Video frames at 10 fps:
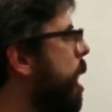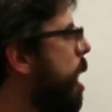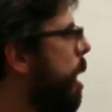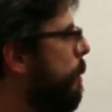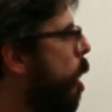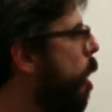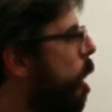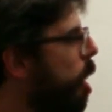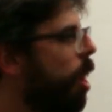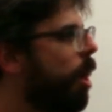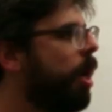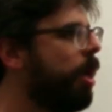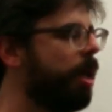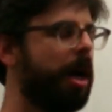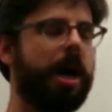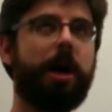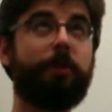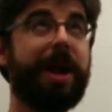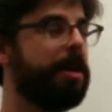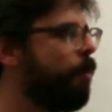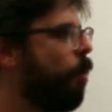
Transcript: um, our uh, random